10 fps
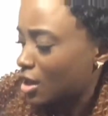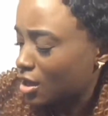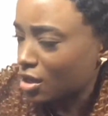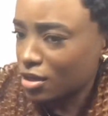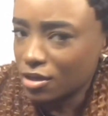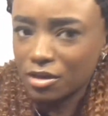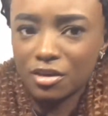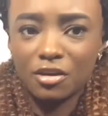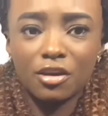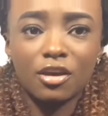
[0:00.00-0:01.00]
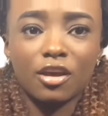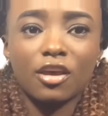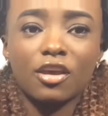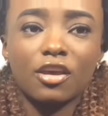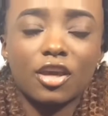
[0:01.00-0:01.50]
A.
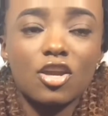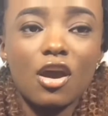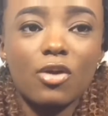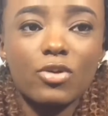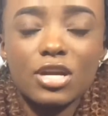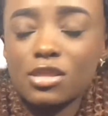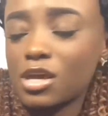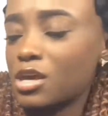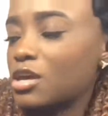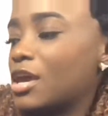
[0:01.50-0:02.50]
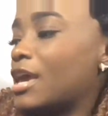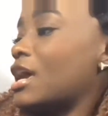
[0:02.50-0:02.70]
Can y'all read that?